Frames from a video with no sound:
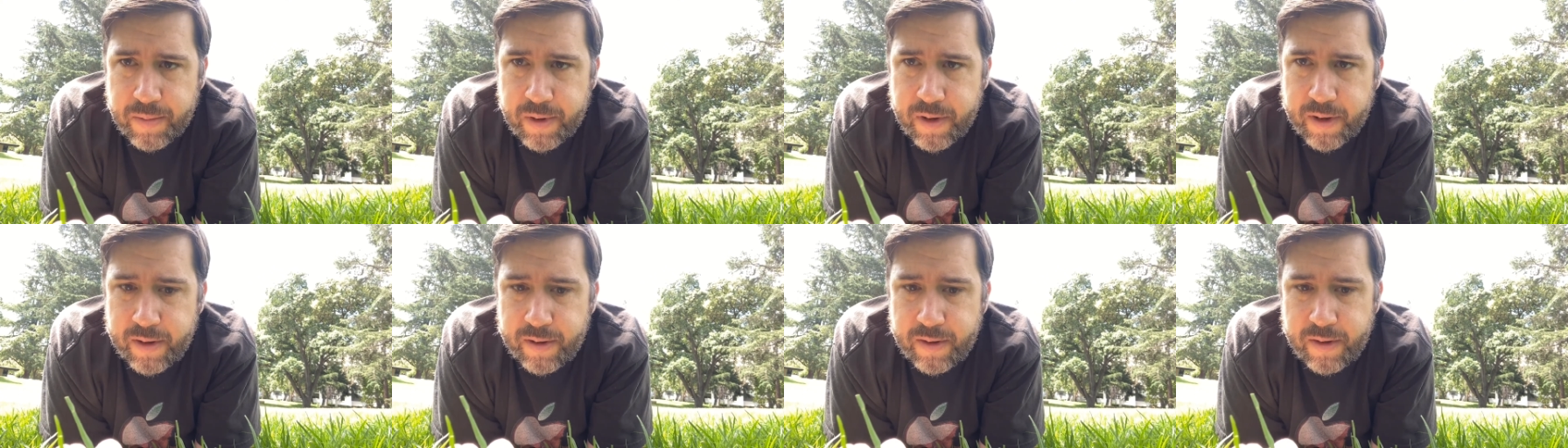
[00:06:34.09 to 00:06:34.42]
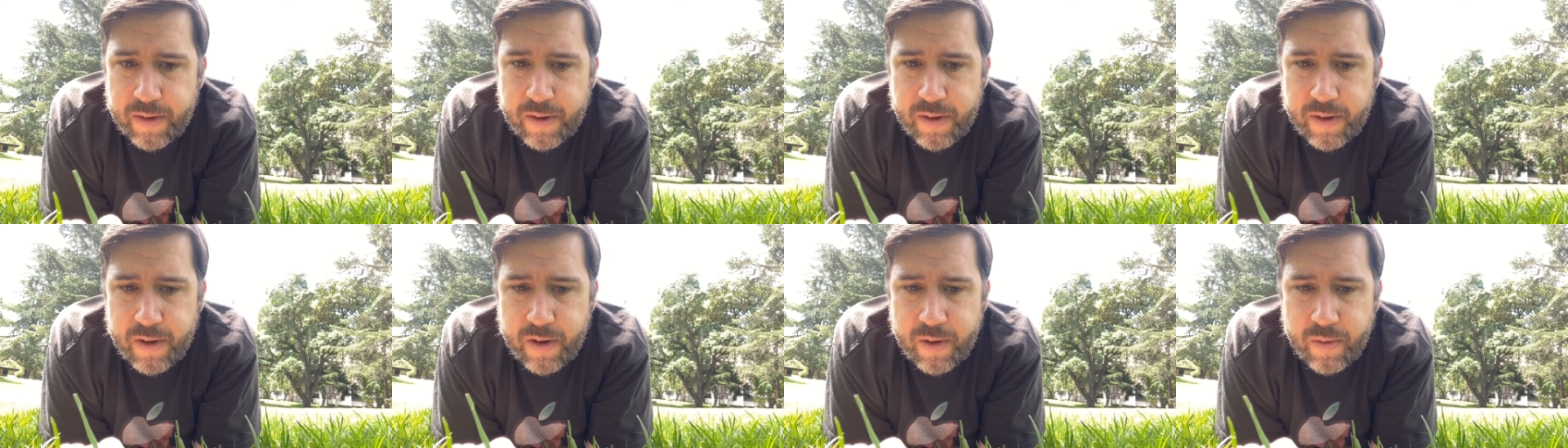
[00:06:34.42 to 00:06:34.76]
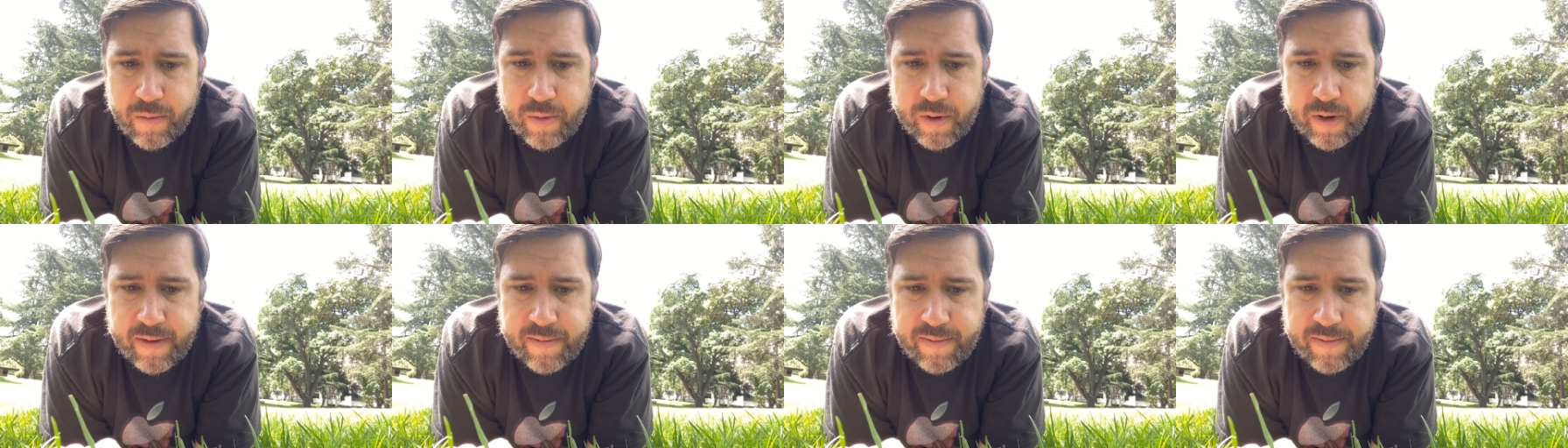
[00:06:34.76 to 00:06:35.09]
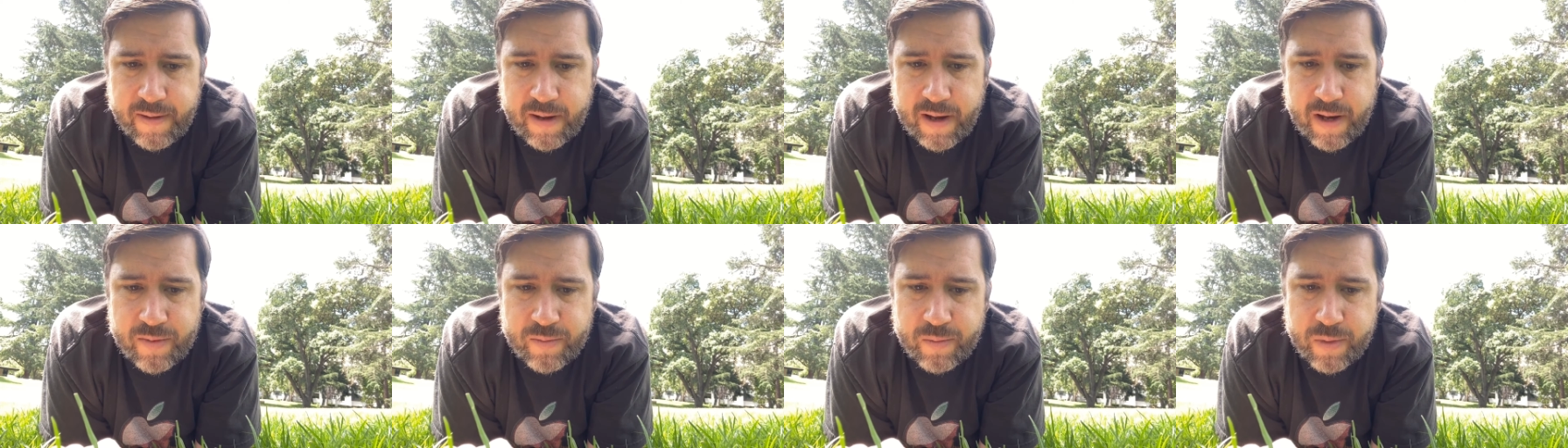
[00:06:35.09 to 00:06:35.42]
but what I
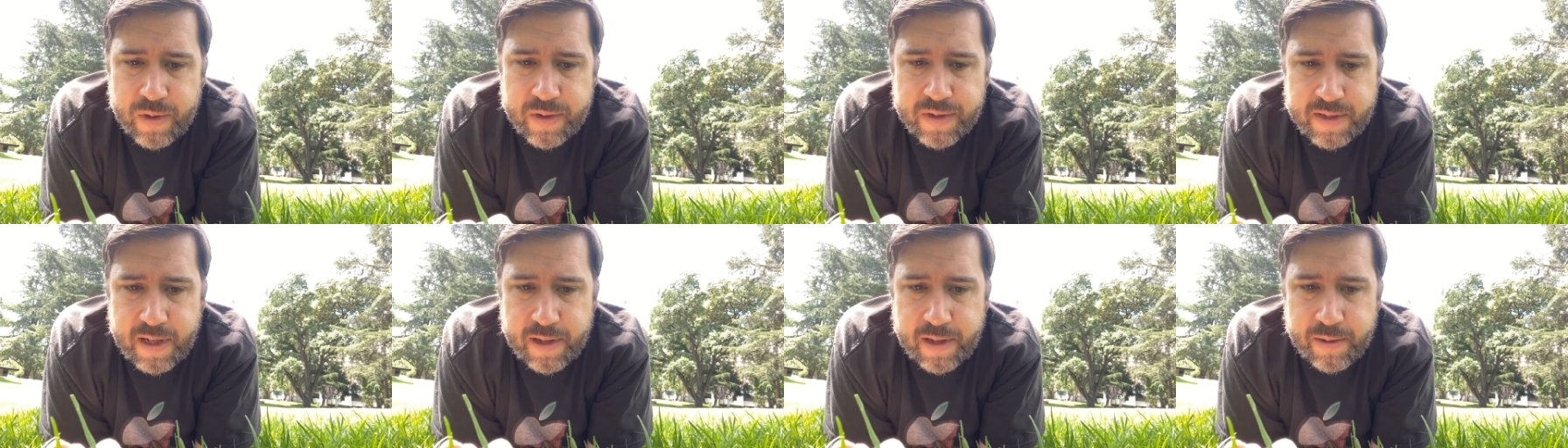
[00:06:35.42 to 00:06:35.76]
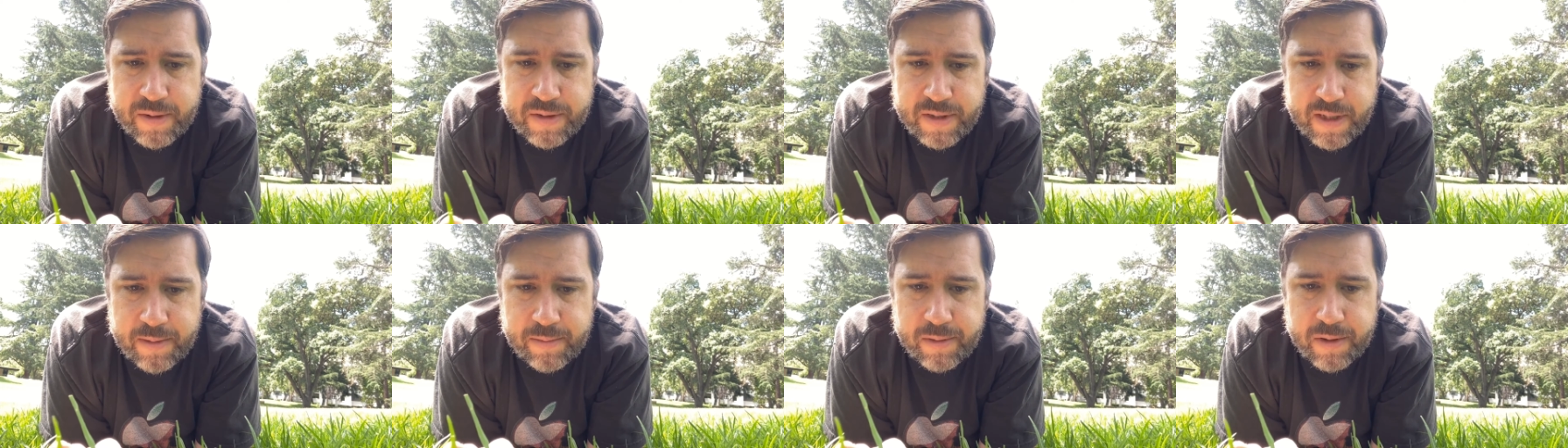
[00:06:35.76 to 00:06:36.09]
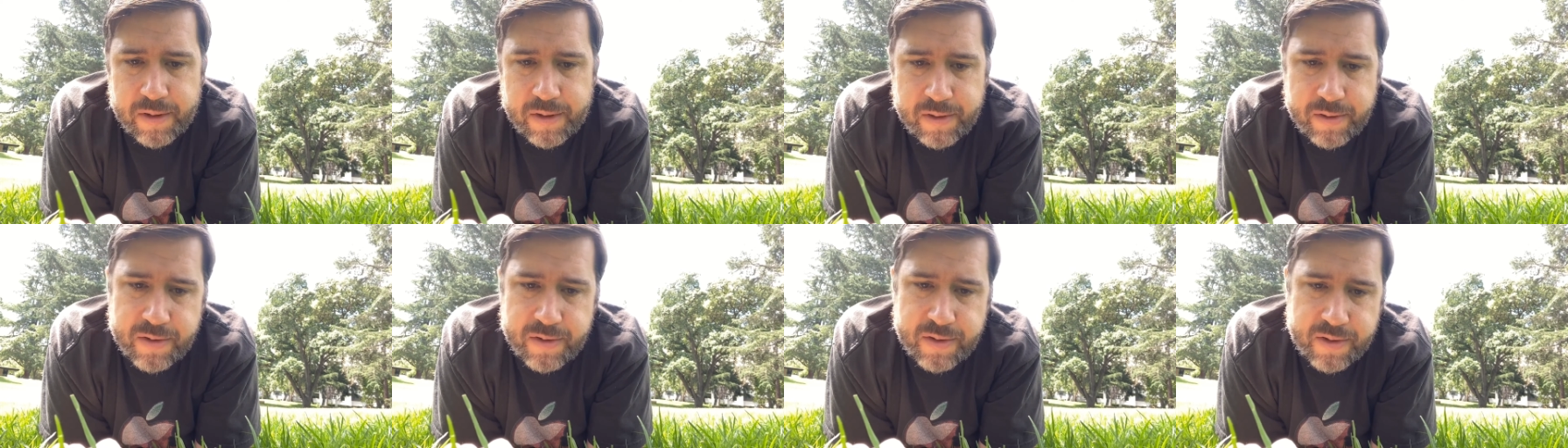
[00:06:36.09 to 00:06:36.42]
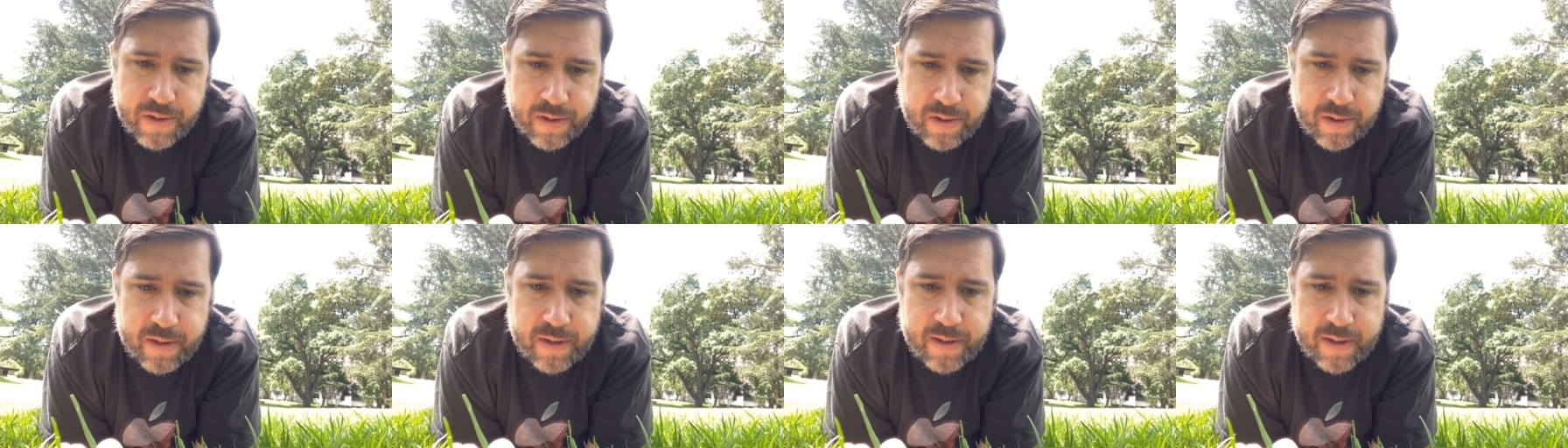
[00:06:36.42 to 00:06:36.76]
found was I was able to do
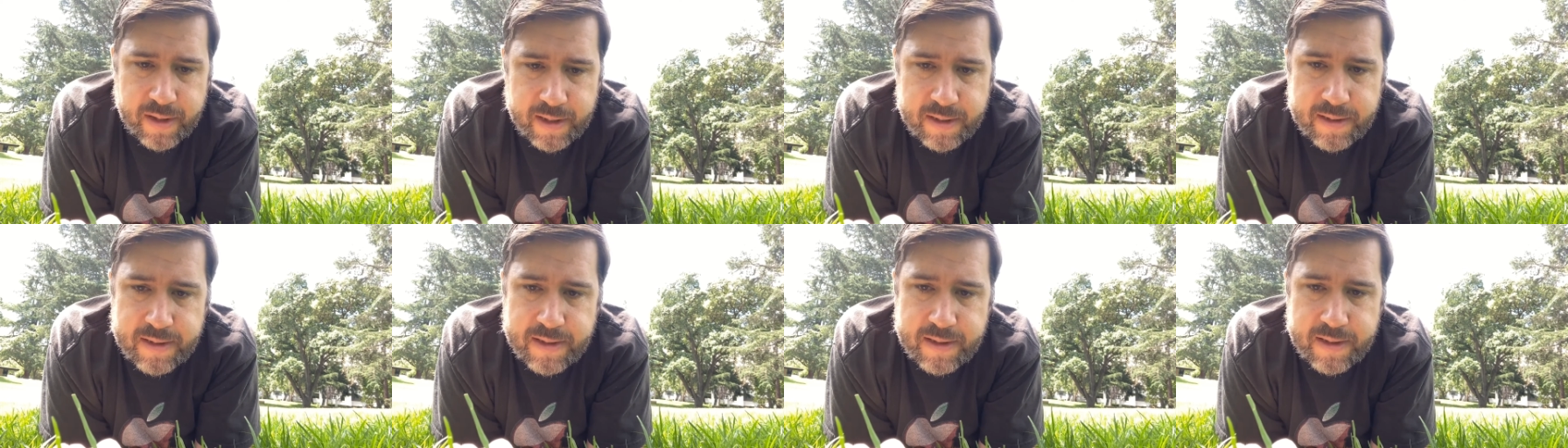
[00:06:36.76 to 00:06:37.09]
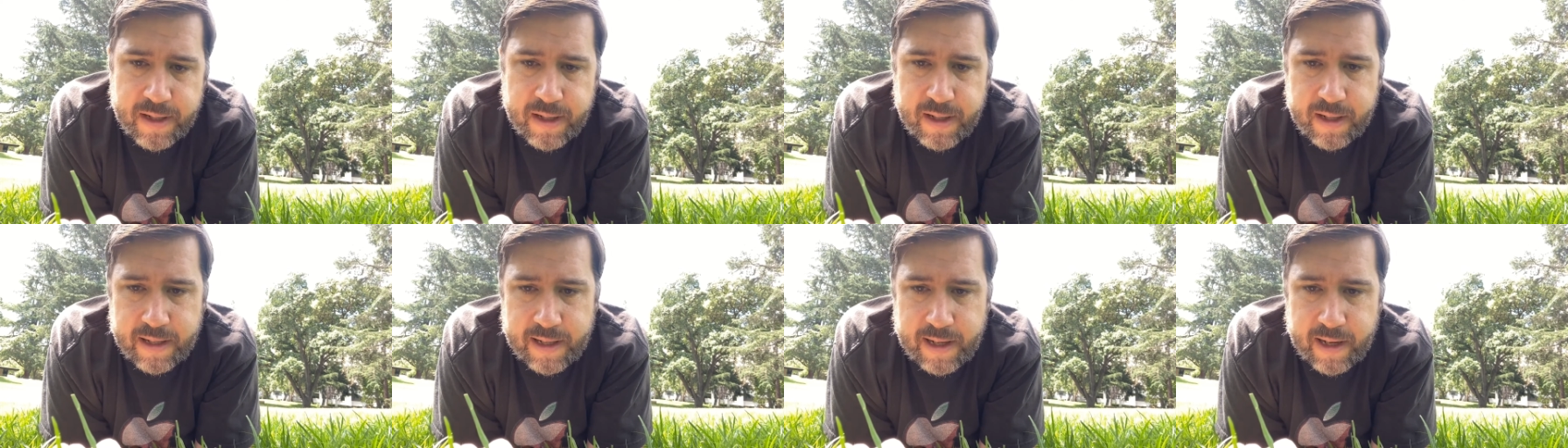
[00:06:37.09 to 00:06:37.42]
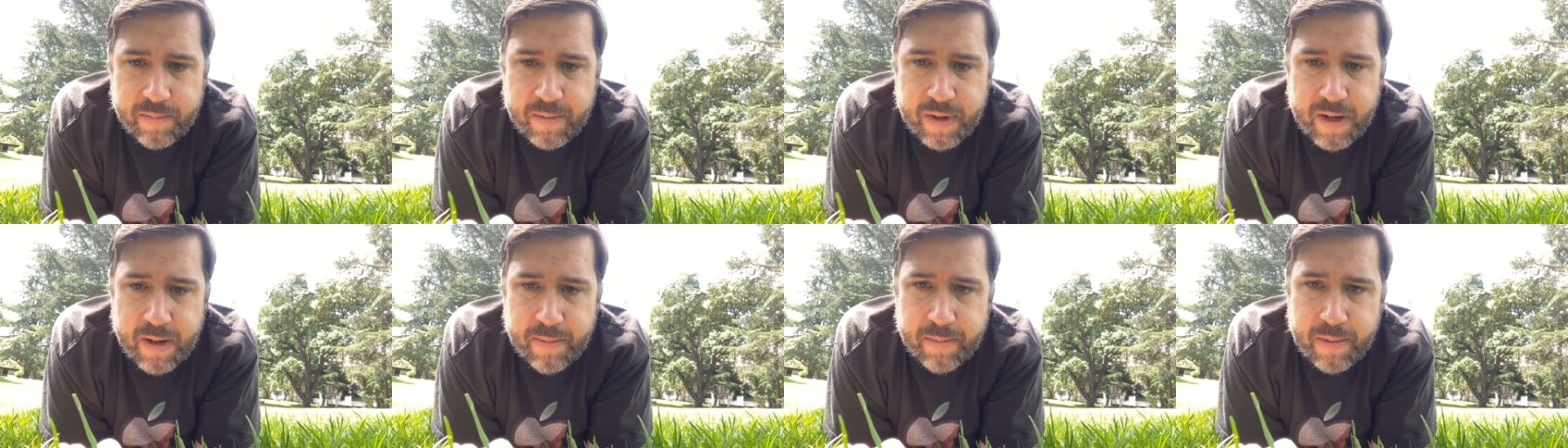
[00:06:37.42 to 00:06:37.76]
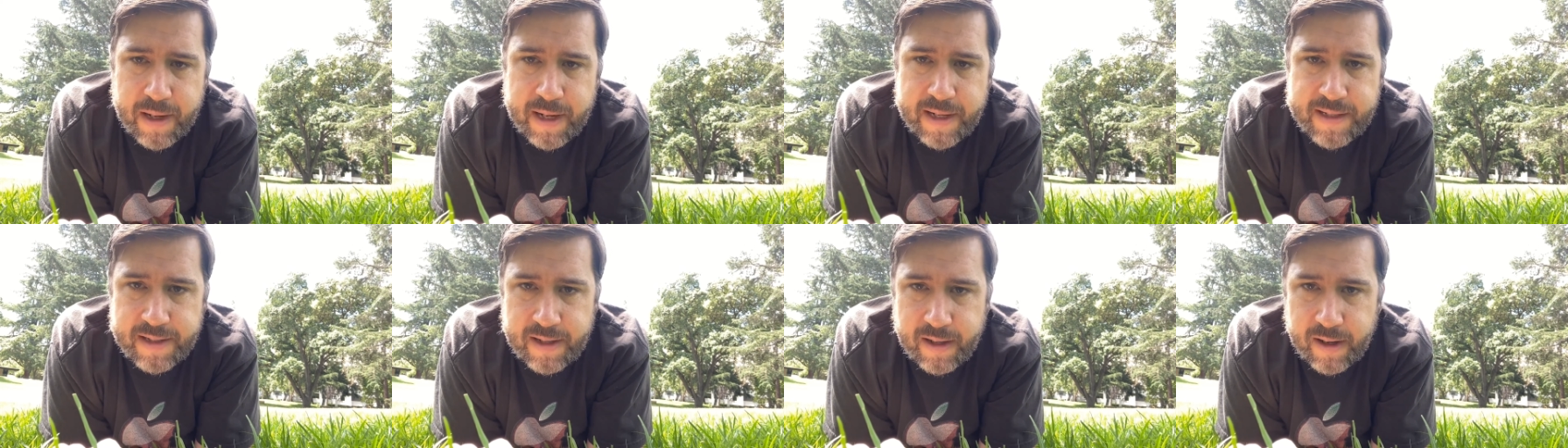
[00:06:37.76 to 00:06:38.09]
certain things that allowed me to
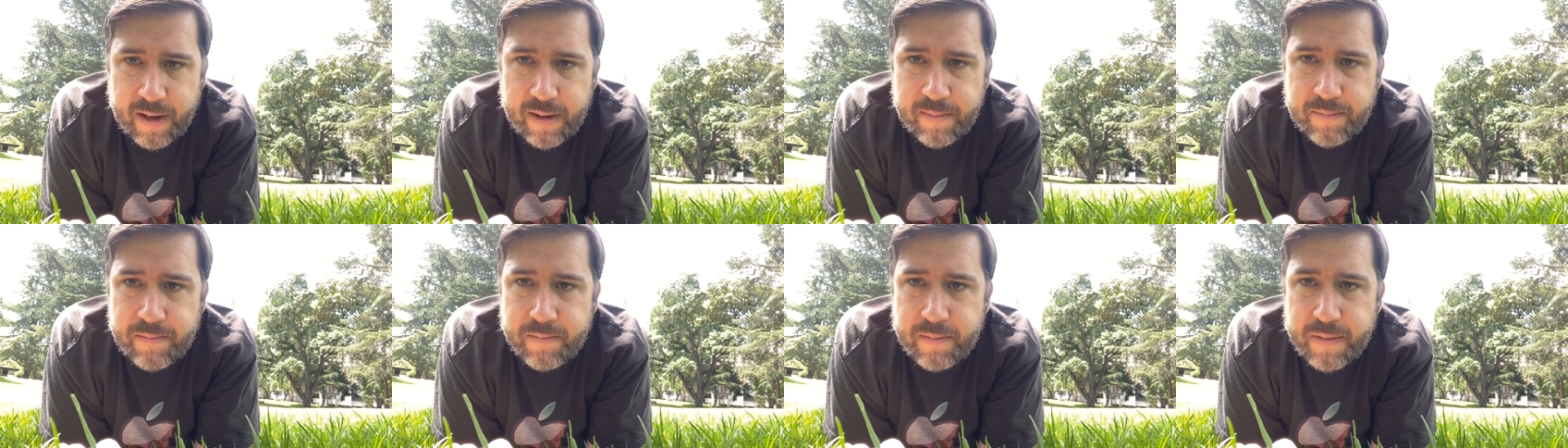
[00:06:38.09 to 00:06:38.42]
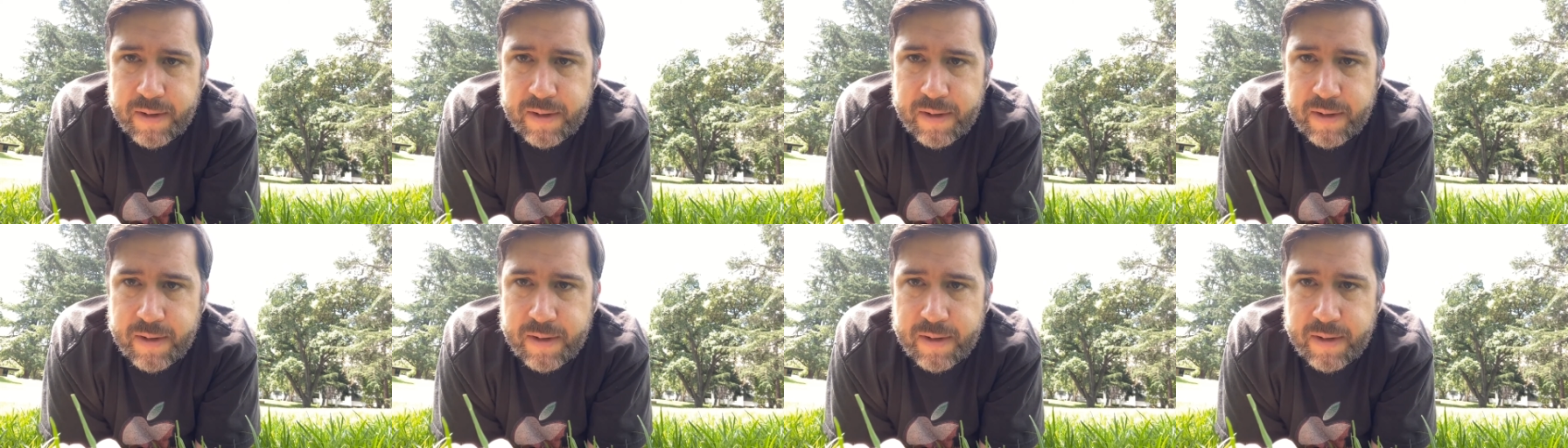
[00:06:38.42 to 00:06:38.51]
buy time,